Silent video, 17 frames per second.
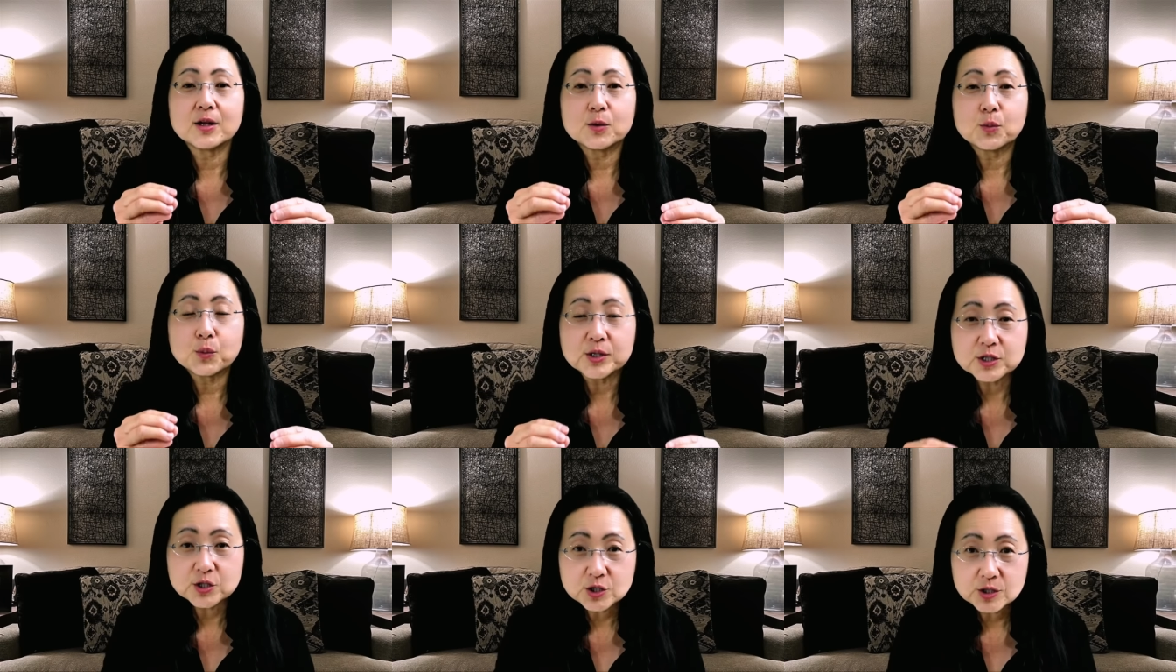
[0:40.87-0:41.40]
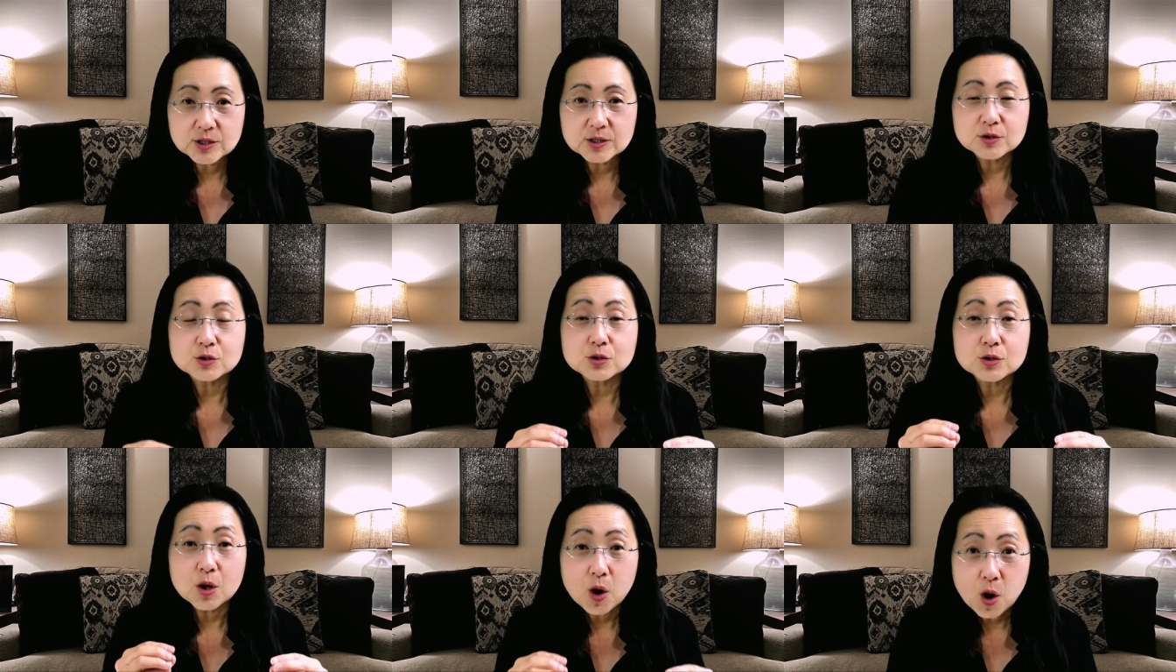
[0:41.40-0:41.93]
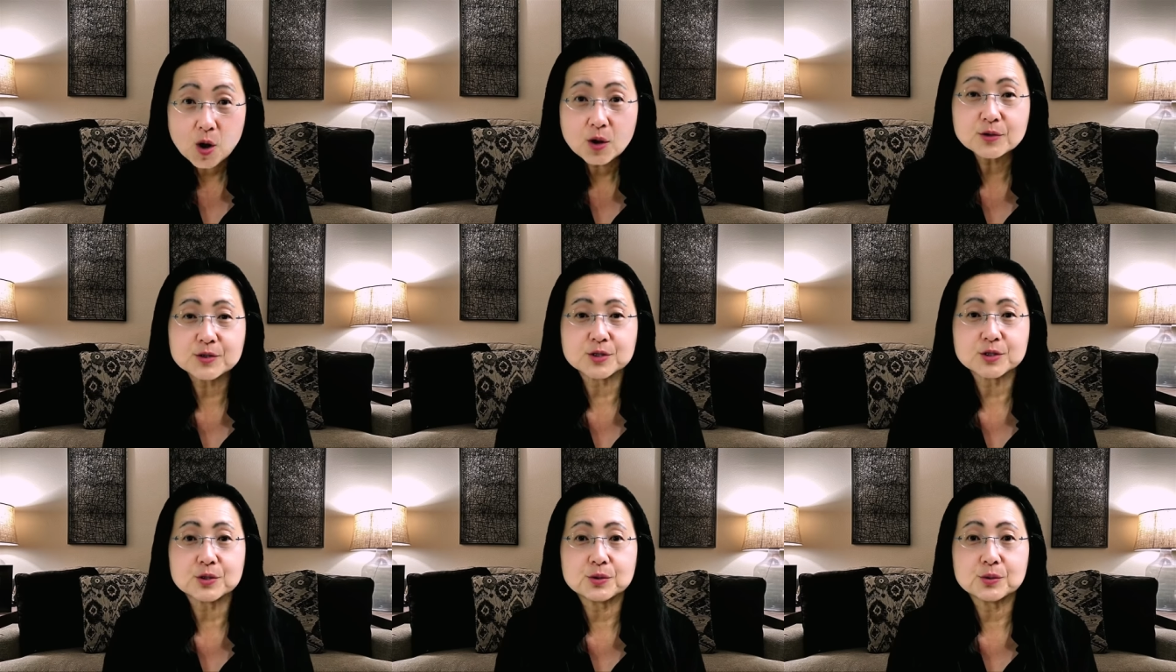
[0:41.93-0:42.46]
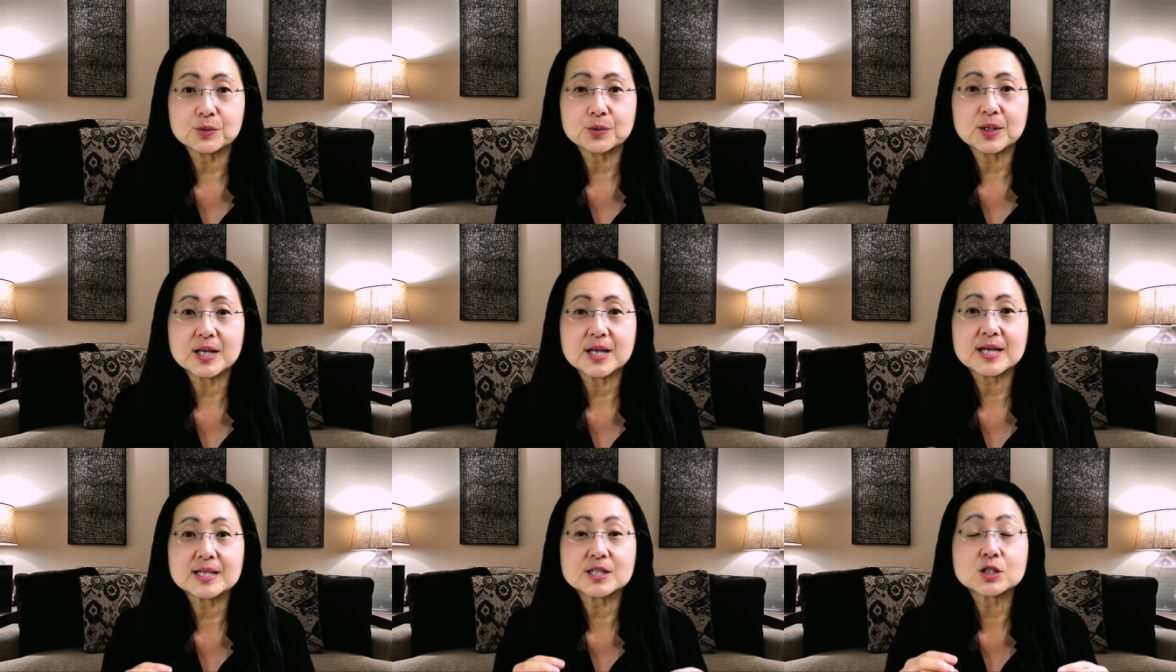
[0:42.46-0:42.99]
we should all do
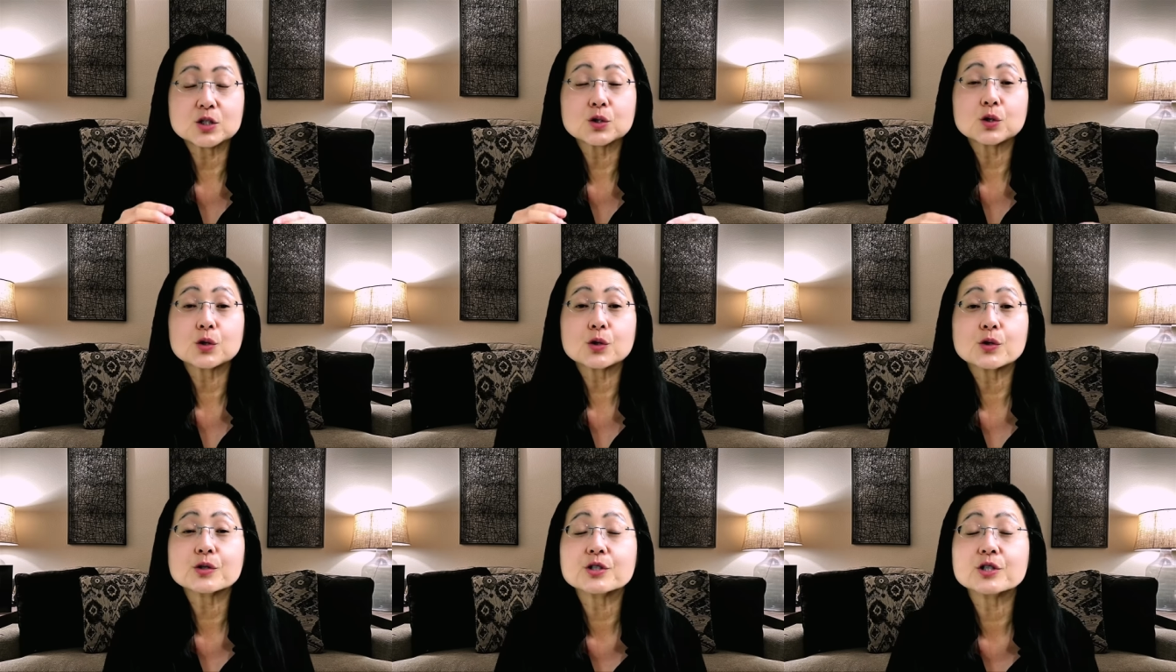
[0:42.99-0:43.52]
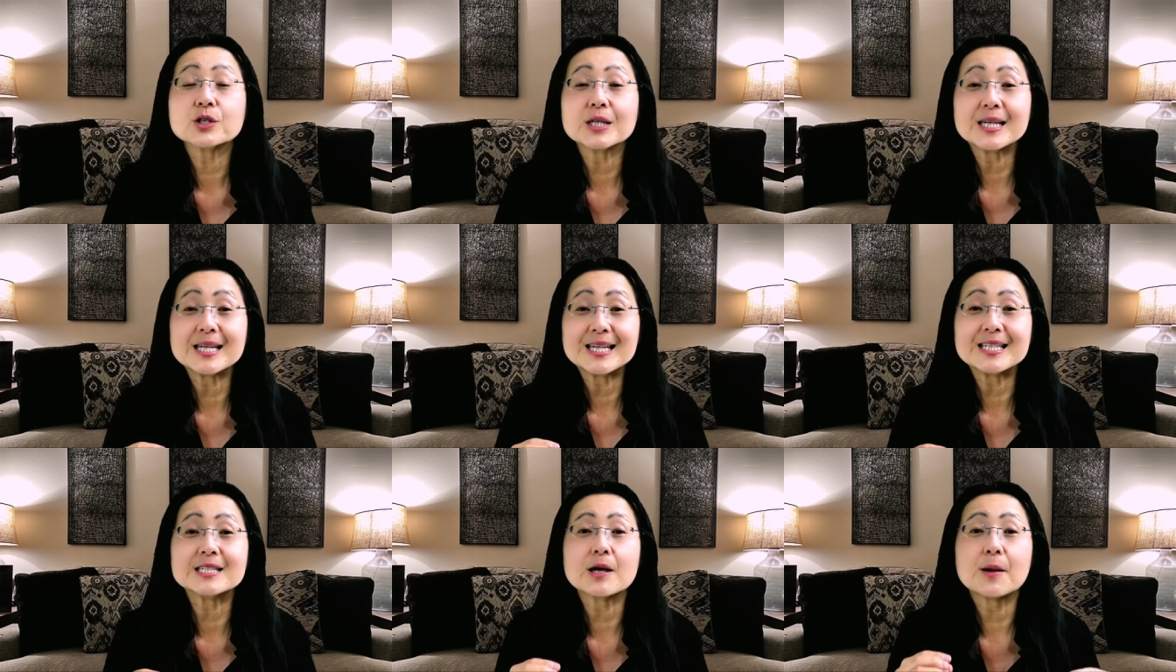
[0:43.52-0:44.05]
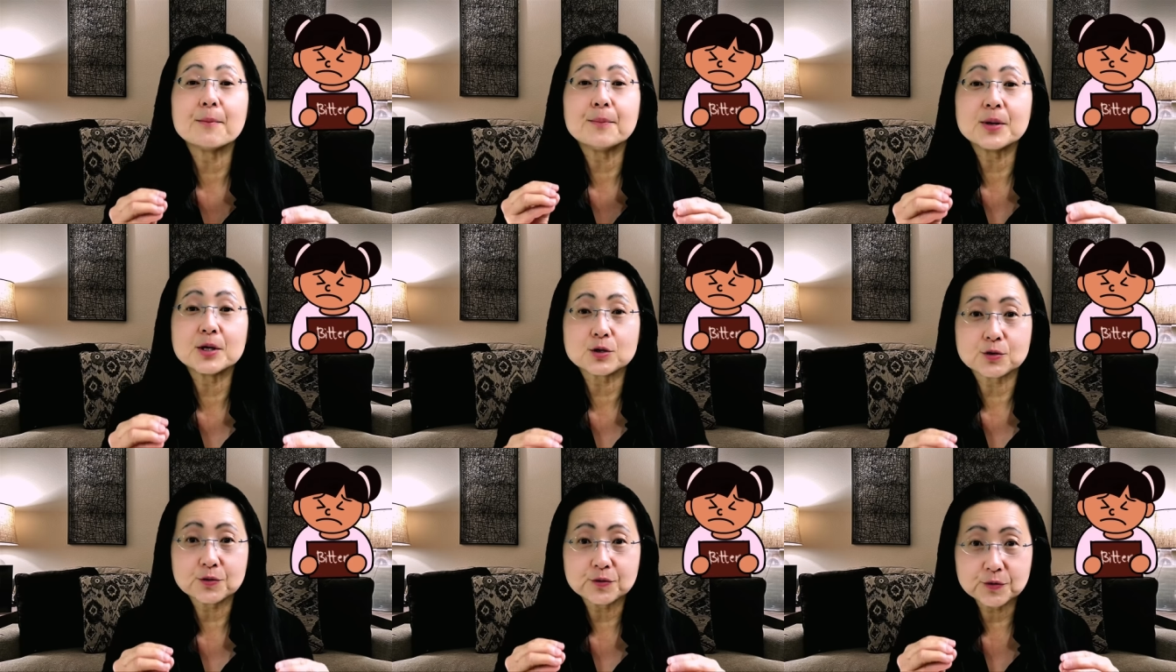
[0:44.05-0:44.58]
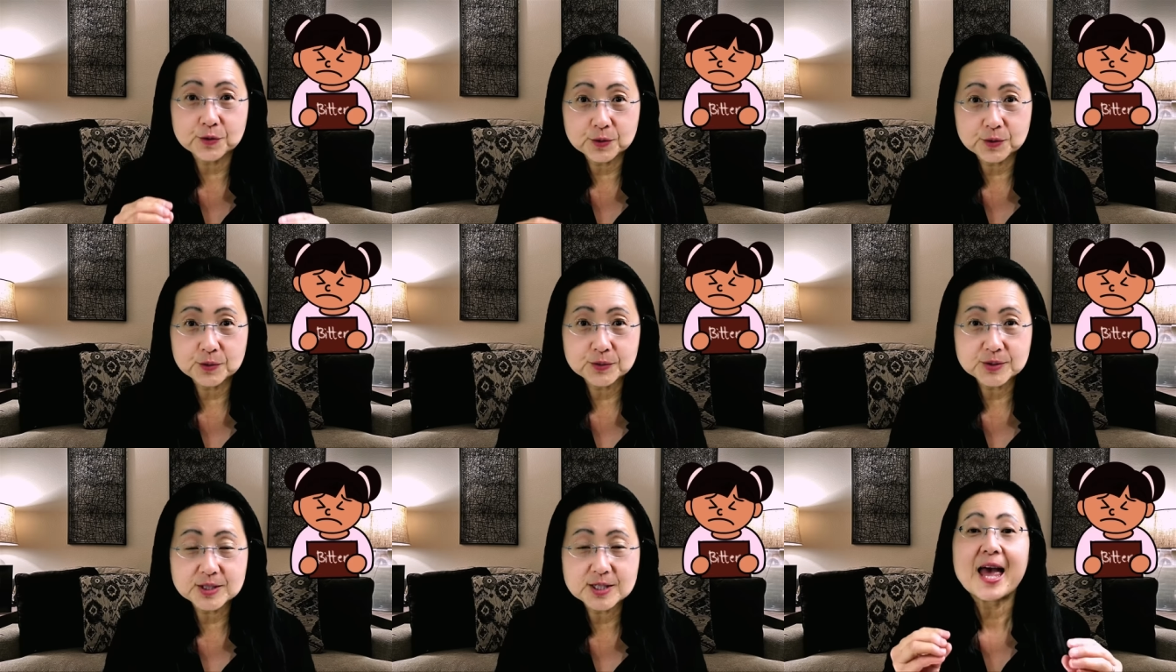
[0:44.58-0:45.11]
is to learn to eat bitter
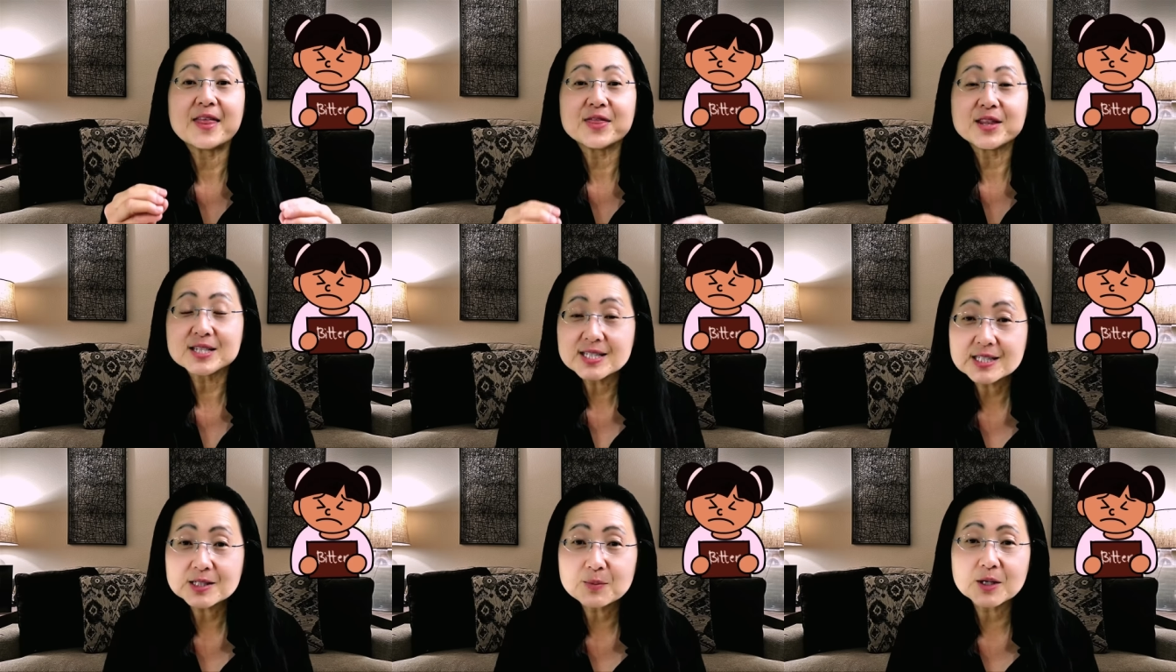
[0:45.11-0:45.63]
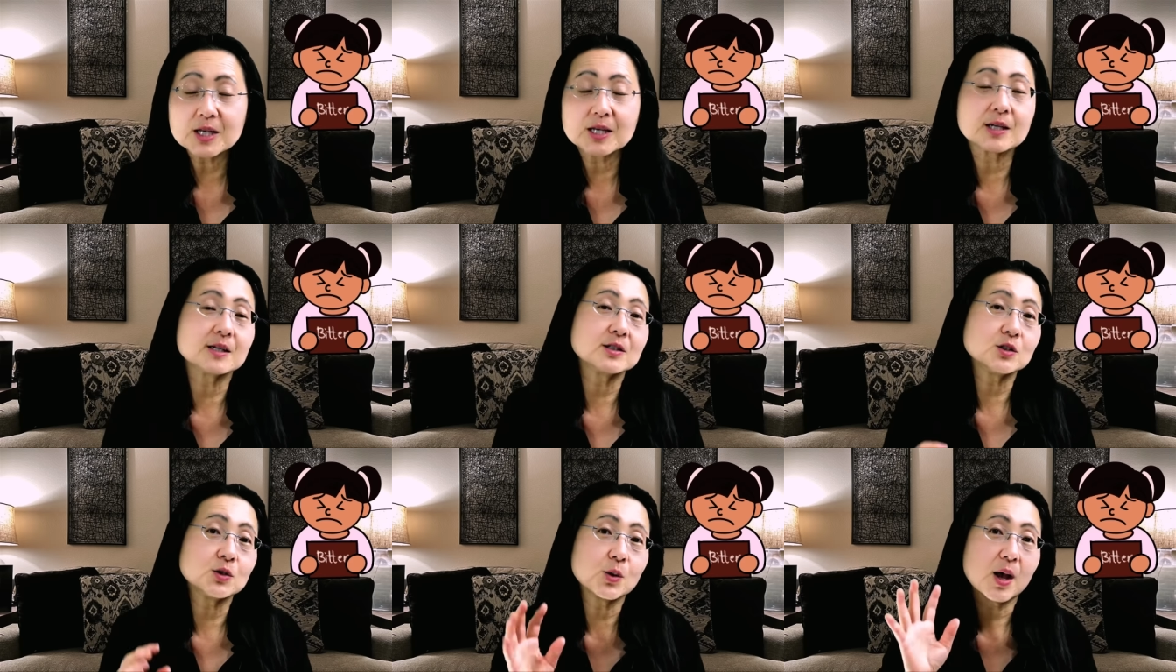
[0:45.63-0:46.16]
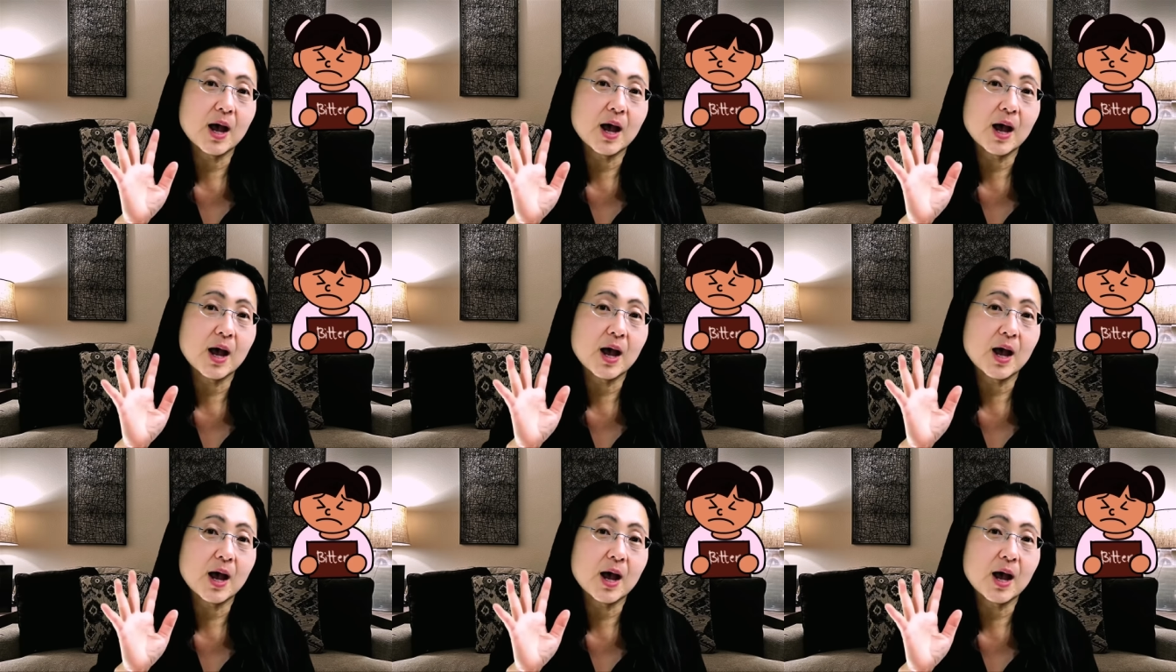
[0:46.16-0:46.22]
foods. And this is because you